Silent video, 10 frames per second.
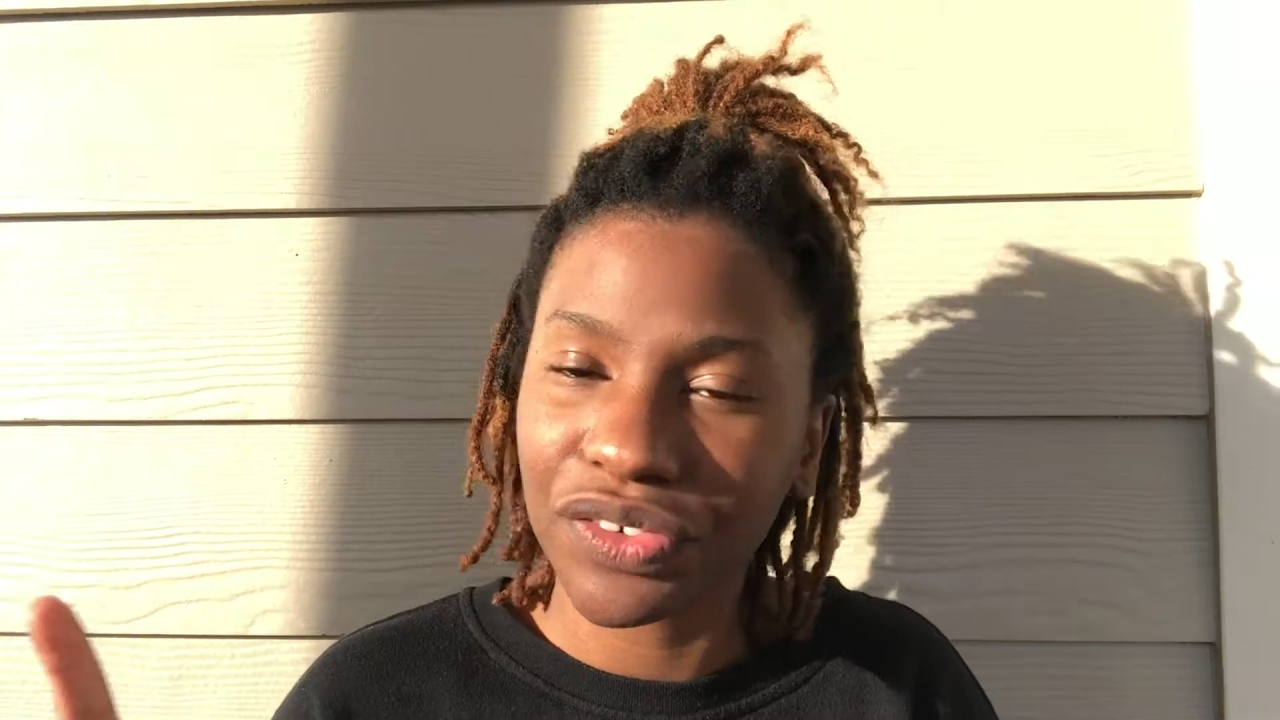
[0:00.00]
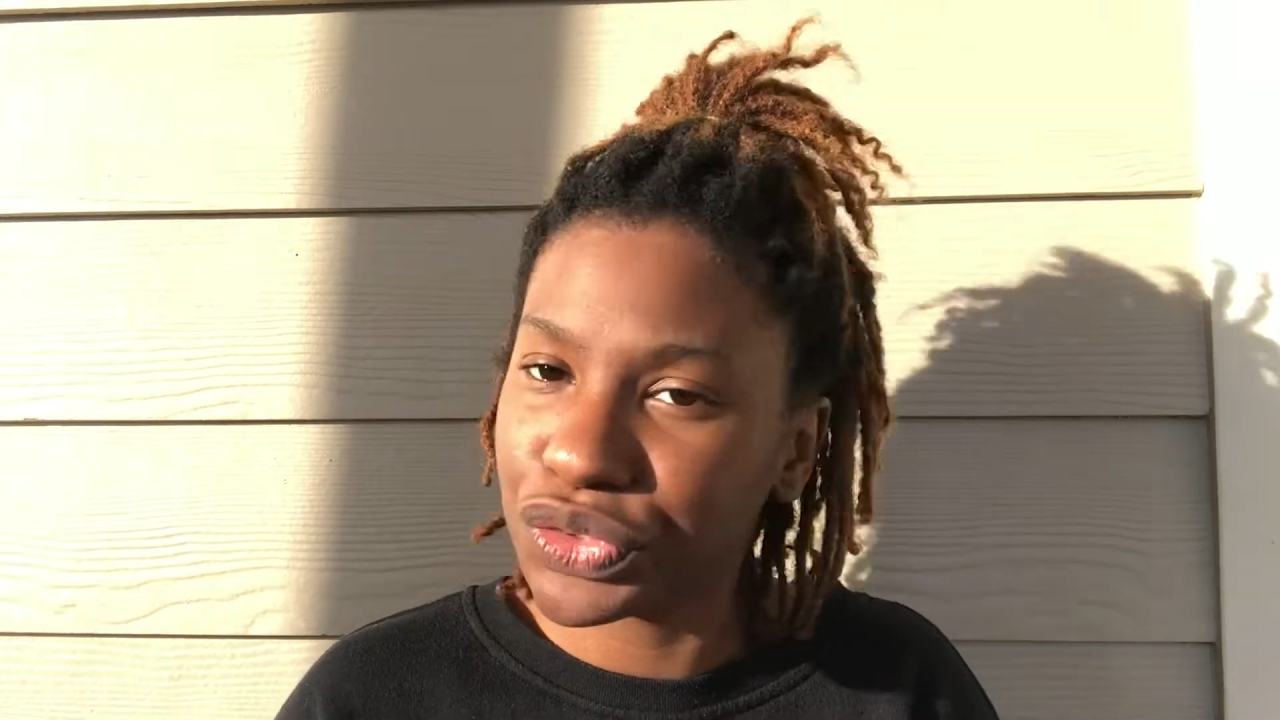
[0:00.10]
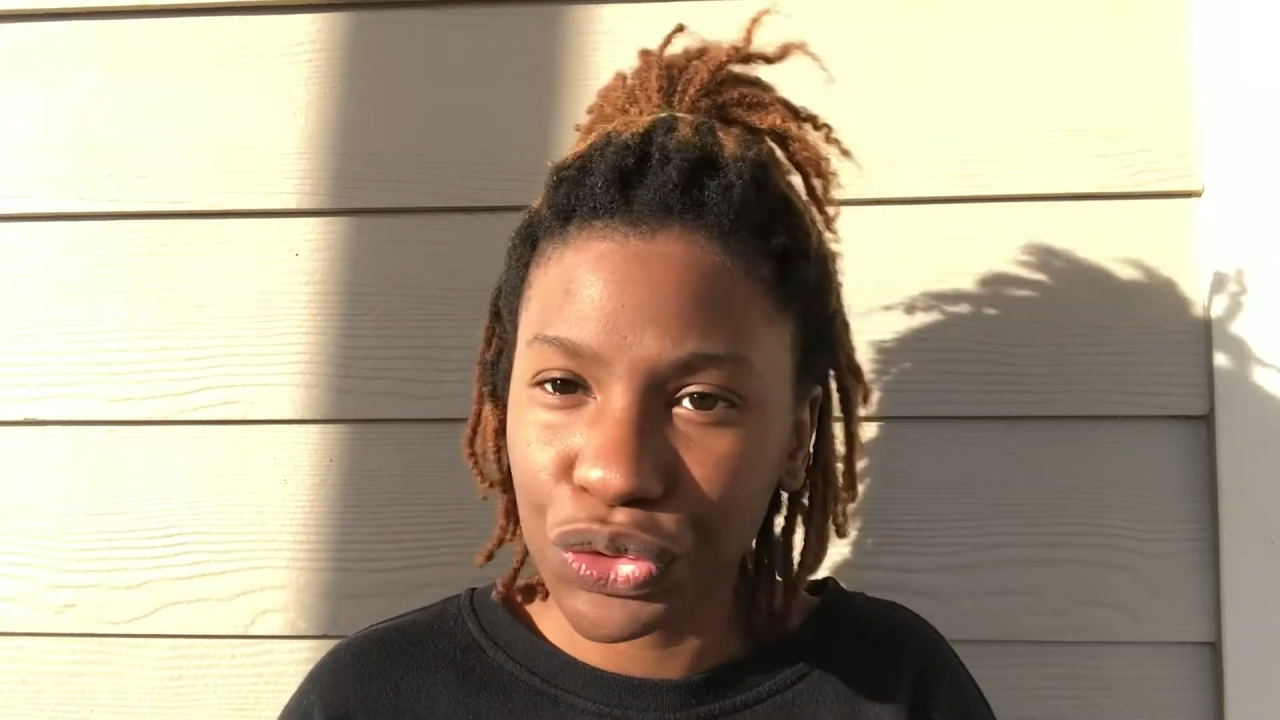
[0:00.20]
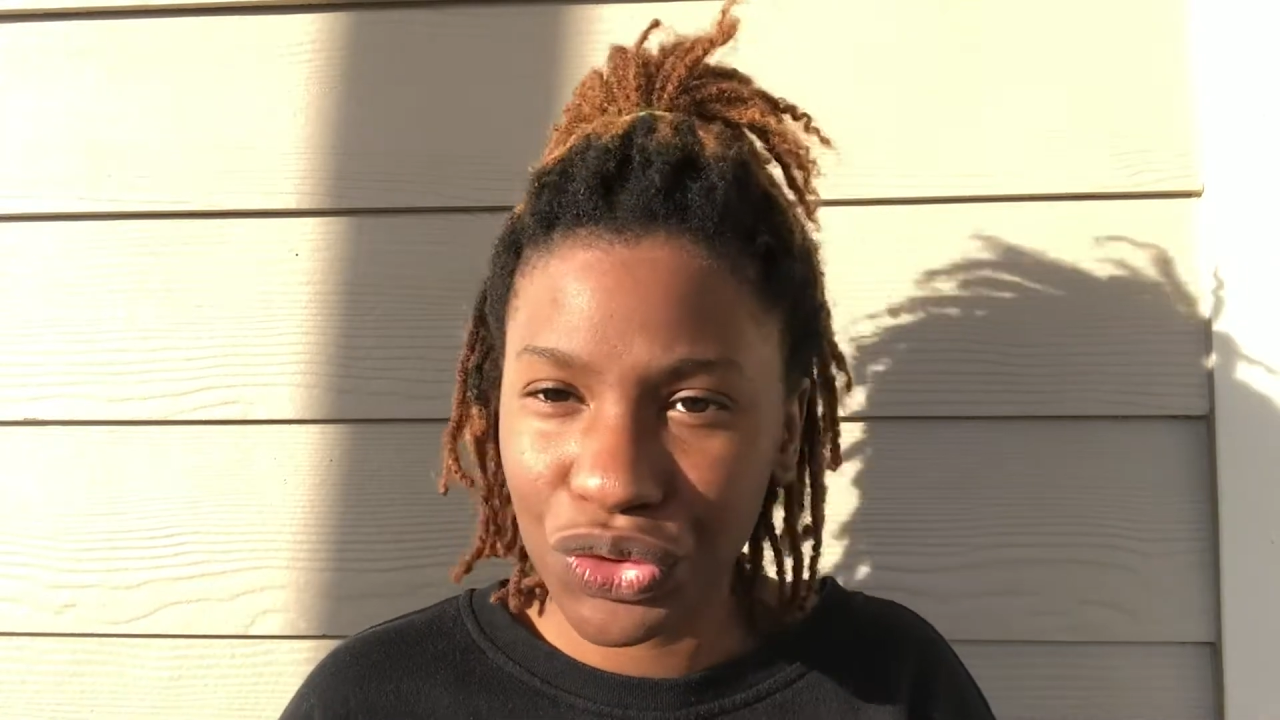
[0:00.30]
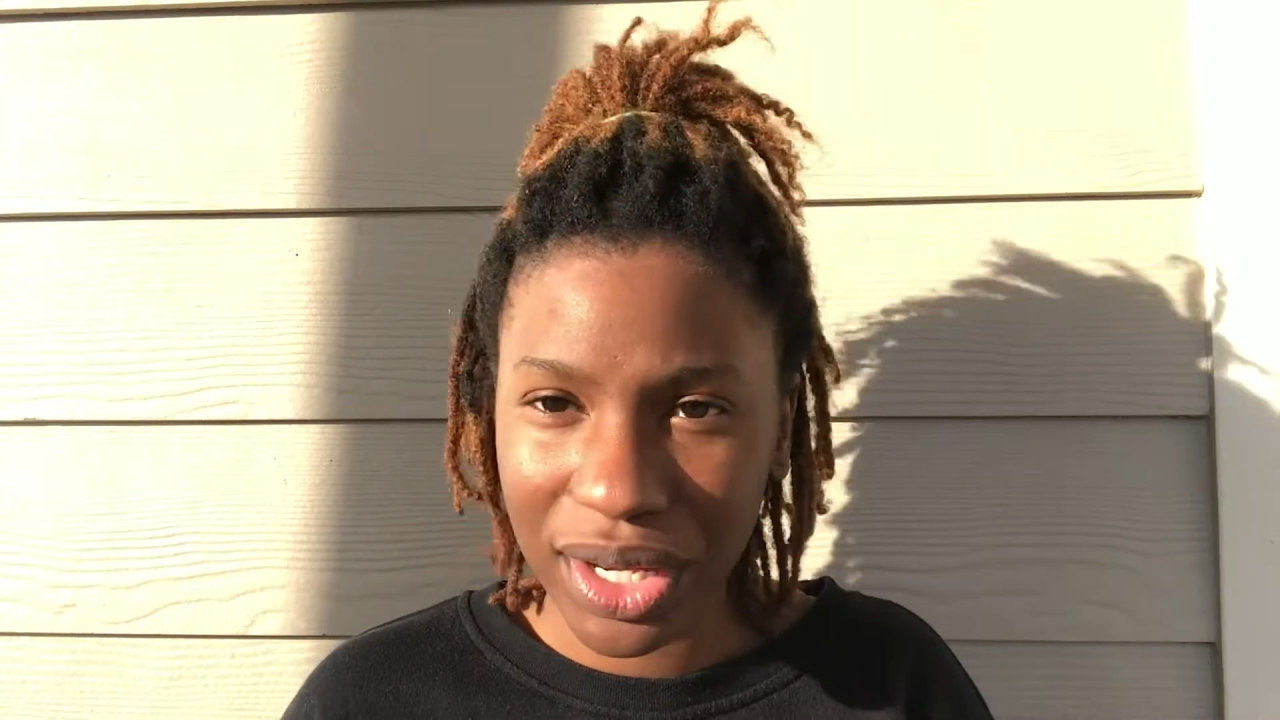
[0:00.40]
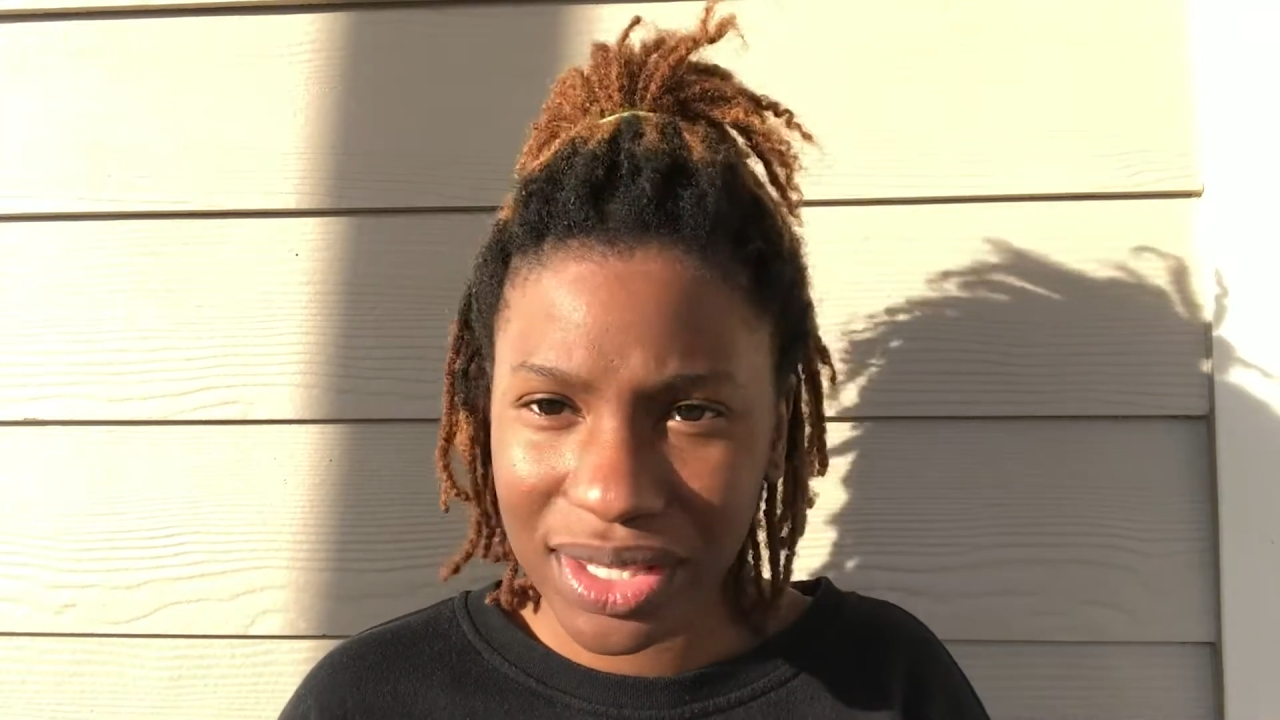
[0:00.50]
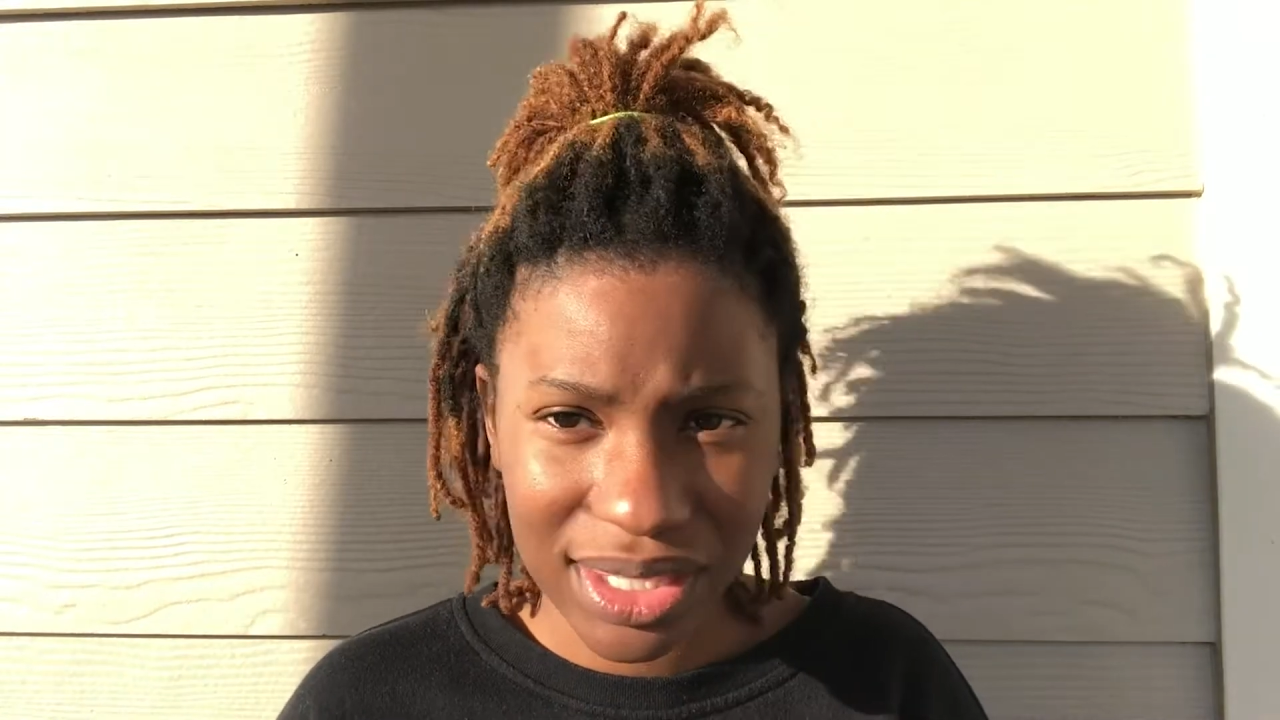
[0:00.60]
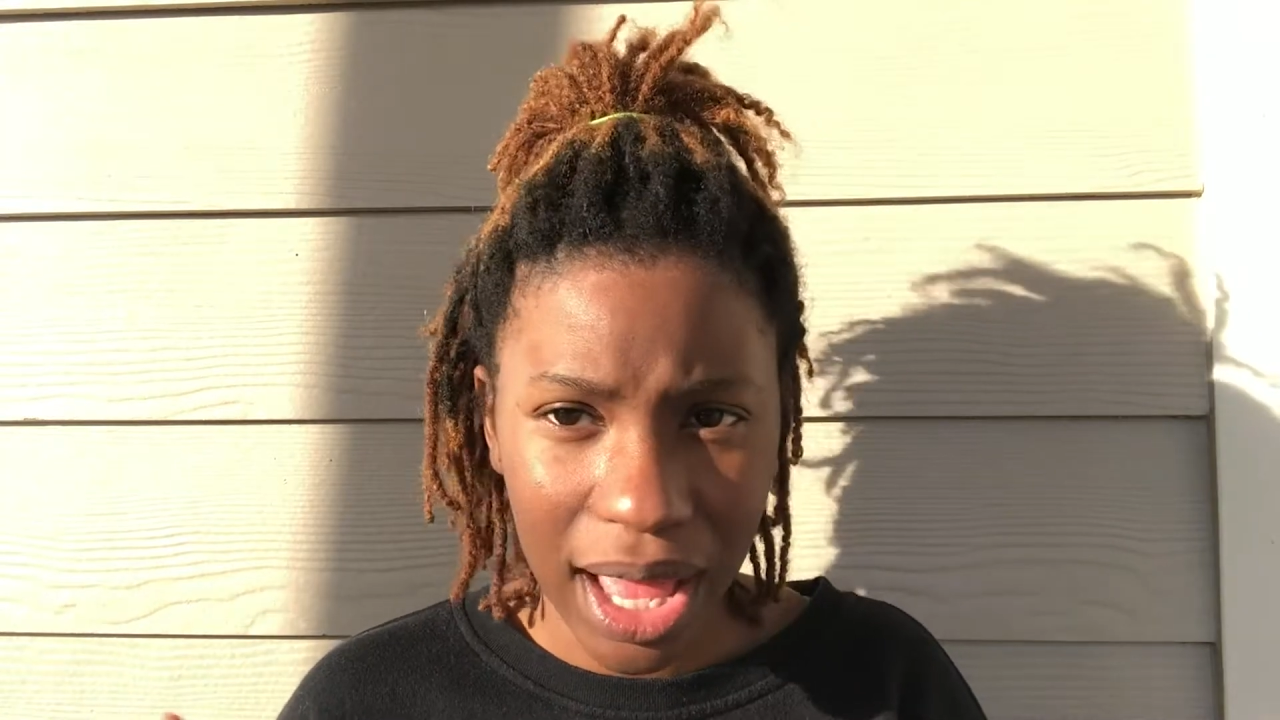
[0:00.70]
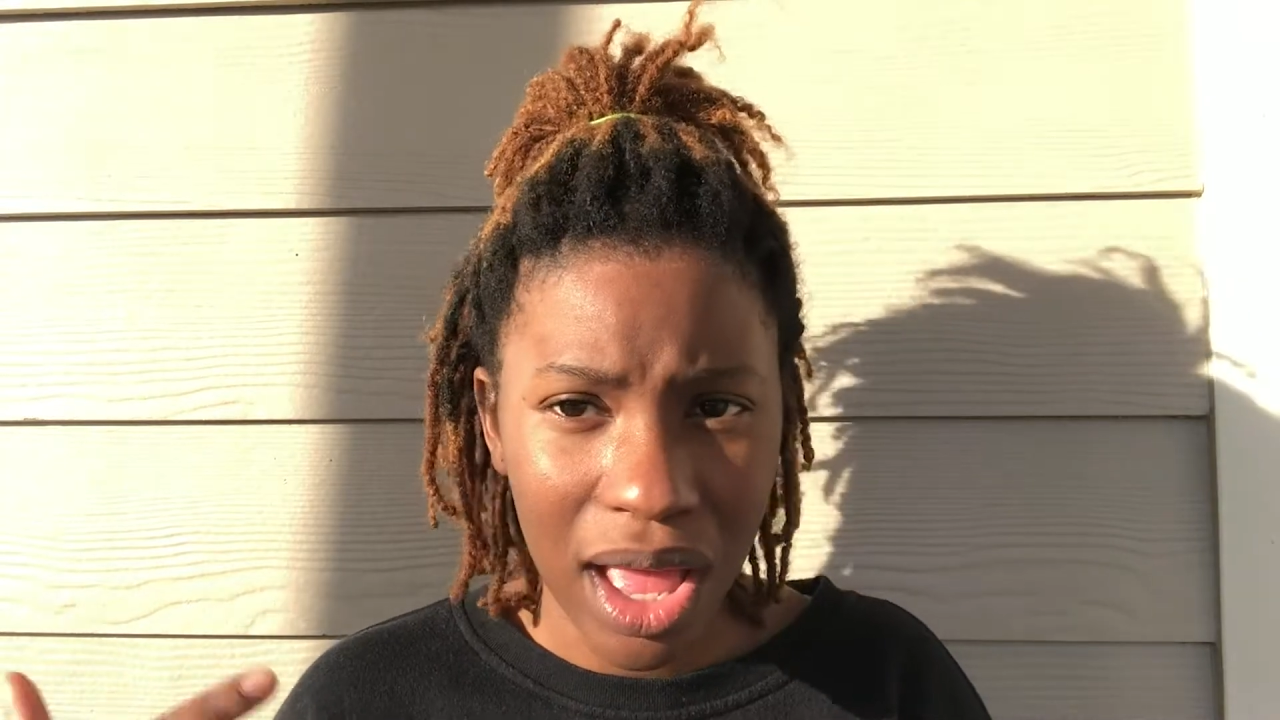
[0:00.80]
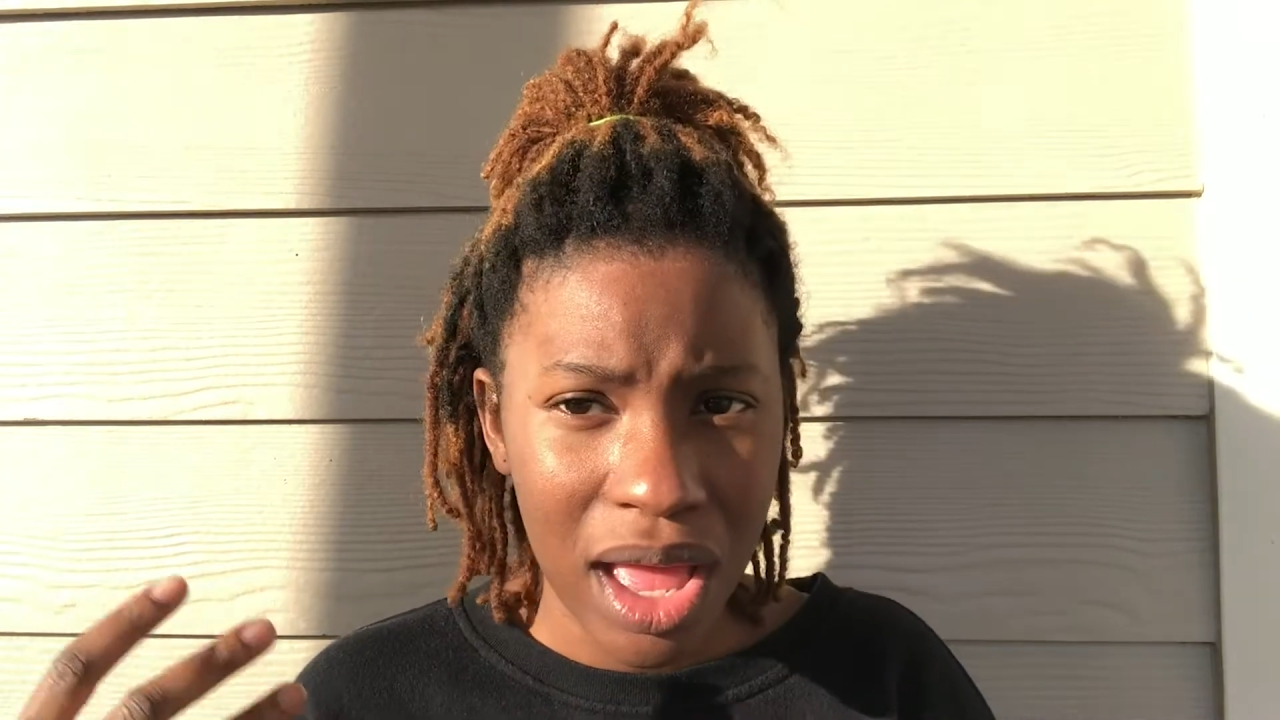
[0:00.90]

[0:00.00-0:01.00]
nutrients that